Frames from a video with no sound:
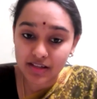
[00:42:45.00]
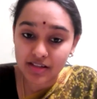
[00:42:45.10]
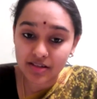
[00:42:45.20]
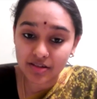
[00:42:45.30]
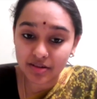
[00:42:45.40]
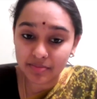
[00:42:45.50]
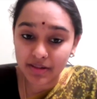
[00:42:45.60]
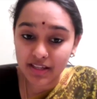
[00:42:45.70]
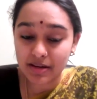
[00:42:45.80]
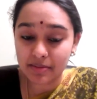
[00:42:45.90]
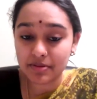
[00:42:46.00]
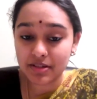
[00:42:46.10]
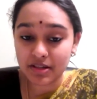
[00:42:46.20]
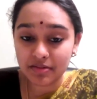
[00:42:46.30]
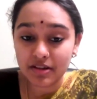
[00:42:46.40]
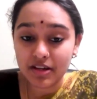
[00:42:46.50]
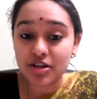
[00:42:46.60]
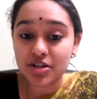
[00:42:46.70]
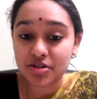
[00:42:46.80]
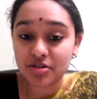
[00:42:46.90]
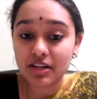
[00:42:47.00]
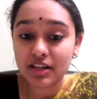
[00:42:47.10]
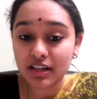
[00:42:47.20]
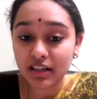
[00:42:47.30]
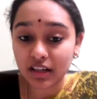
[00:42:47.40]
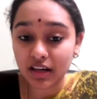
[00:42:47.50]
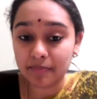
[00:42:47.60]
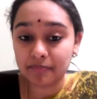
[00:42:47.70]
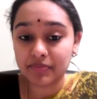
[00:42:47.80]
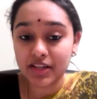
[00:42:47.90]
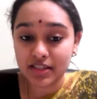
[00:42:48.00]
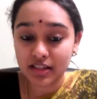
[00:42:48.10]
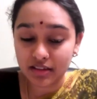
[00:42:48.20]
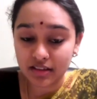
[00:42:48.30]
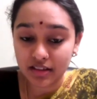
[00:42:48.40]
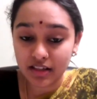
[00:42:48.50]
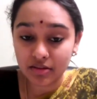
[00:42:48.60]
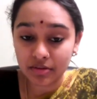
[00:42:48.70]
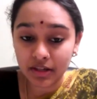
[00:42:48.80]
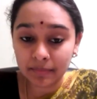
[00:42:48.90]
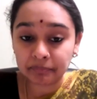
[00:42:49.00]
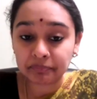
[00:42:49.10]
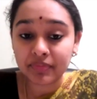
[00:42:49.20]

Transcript: So please observe, Shulkam is the 13th one,